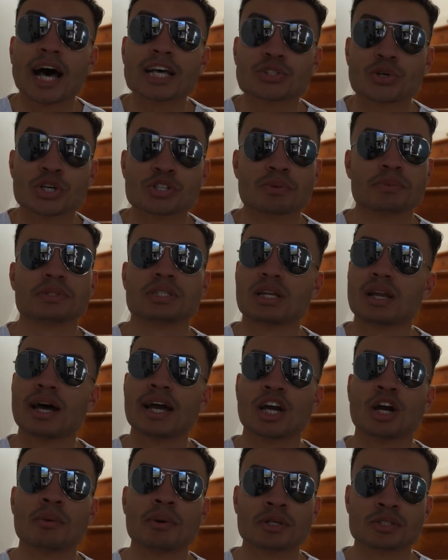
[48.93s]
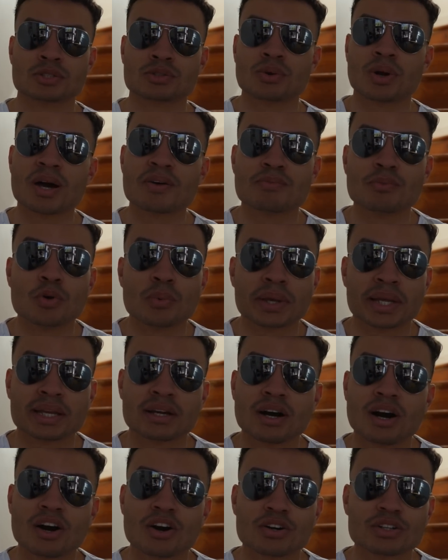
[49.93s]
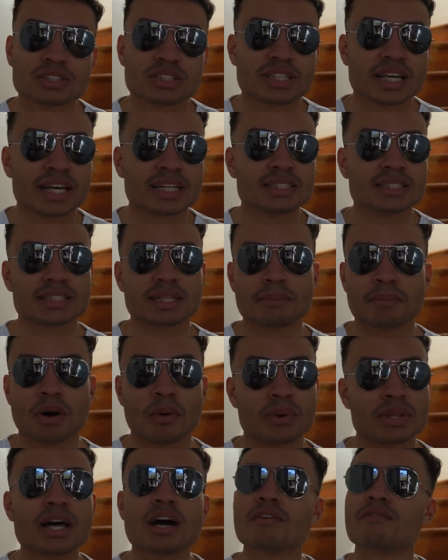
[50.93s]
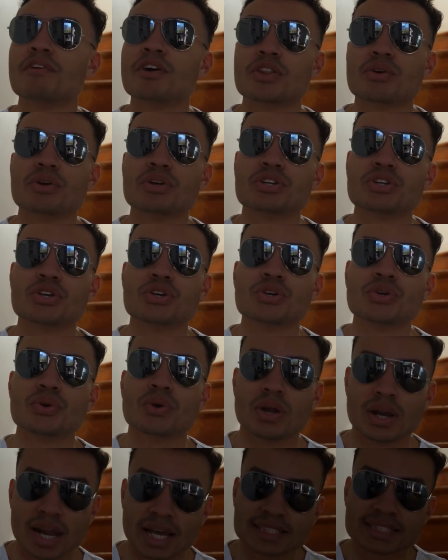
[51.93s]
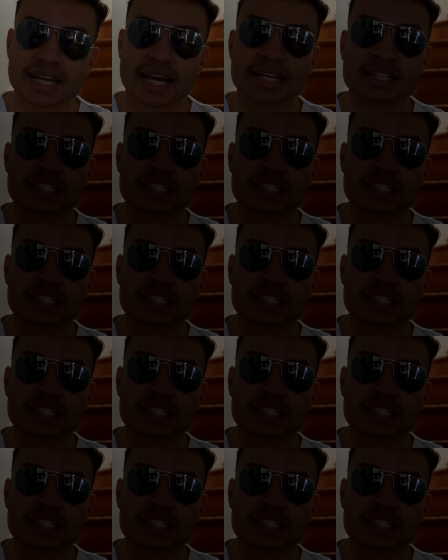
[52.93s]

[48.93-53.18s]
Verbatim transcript: As always, remember to like, comment and subscribe for more WikiCar content, but without further ado, let's get